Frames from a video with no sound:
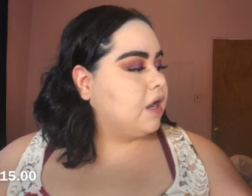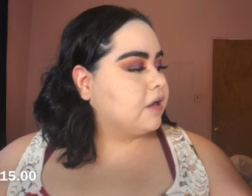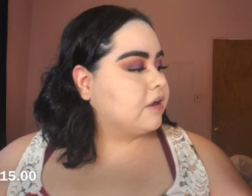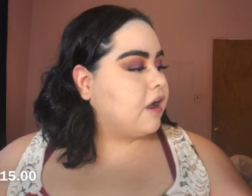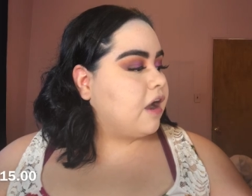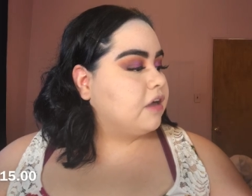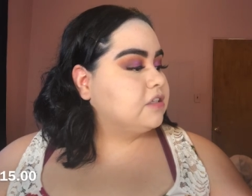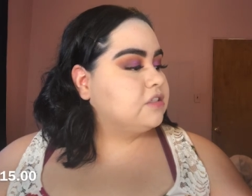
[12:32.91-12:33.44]

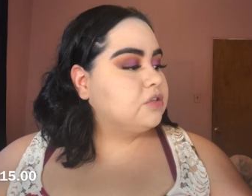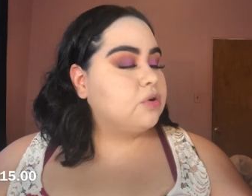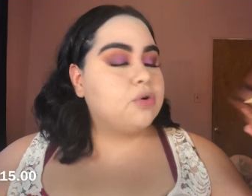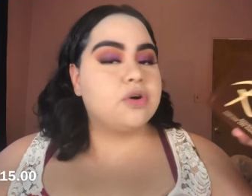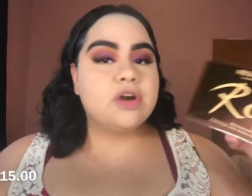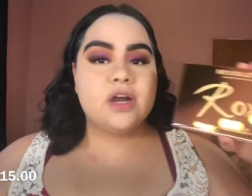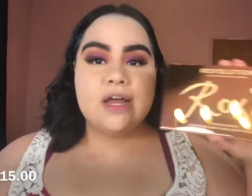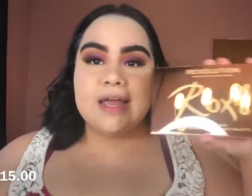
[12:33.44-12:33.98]

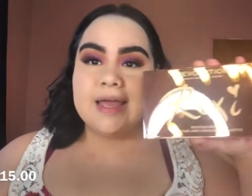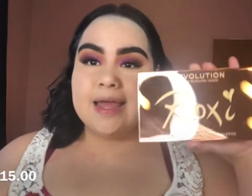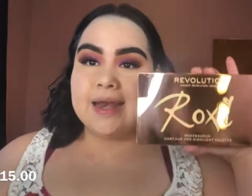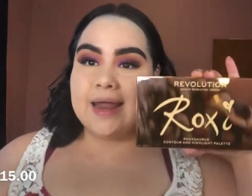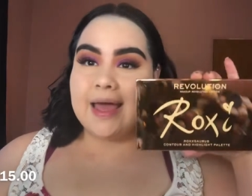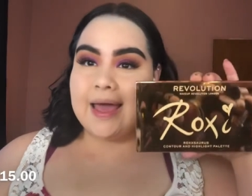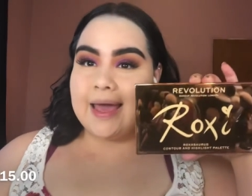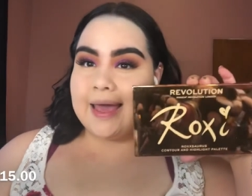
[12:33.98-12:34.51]
contour and
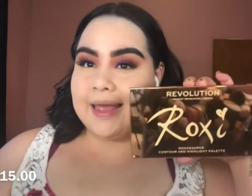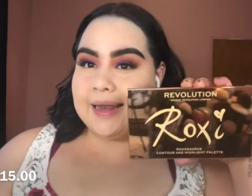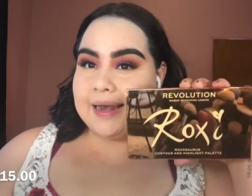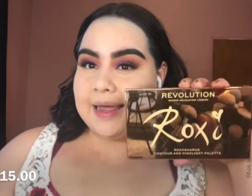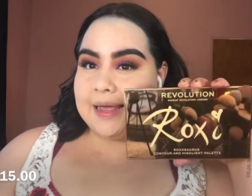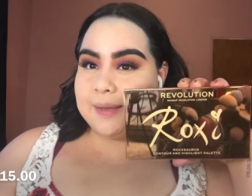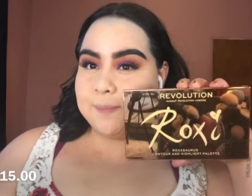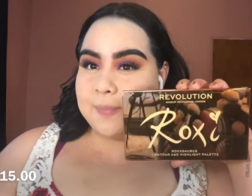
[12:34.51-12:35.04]

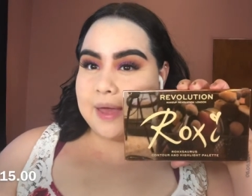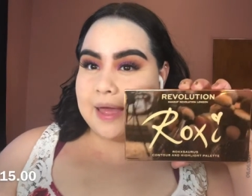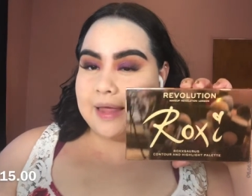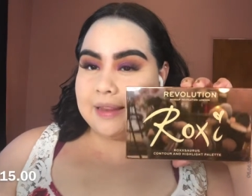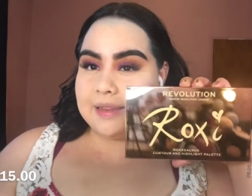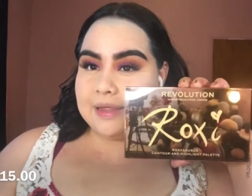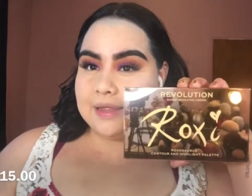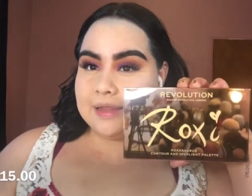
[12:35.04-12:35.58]
highlight
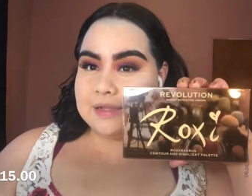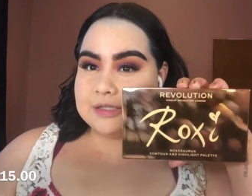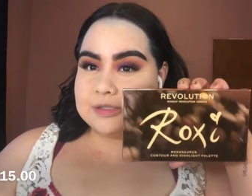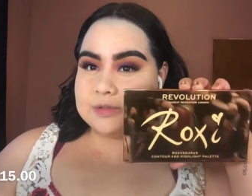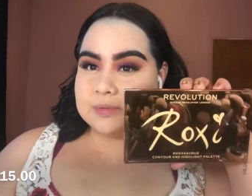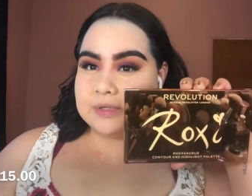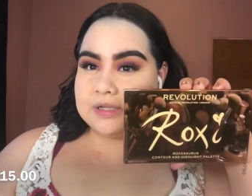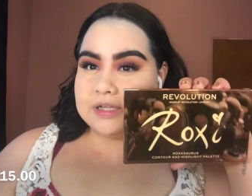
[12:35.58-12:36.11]
palette. This
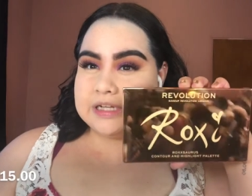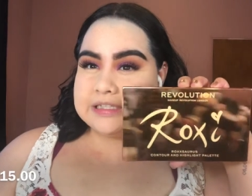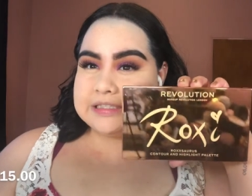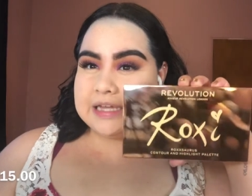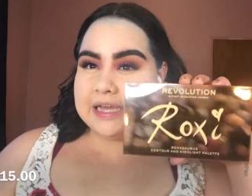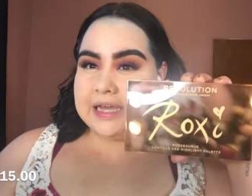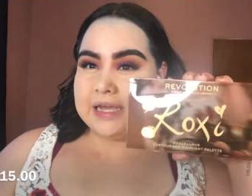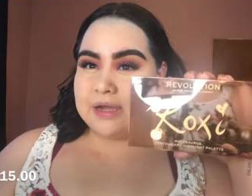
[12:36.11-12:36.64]
is what it looks
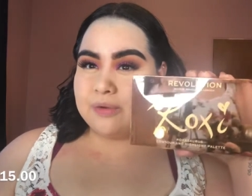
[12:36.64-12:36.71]
like.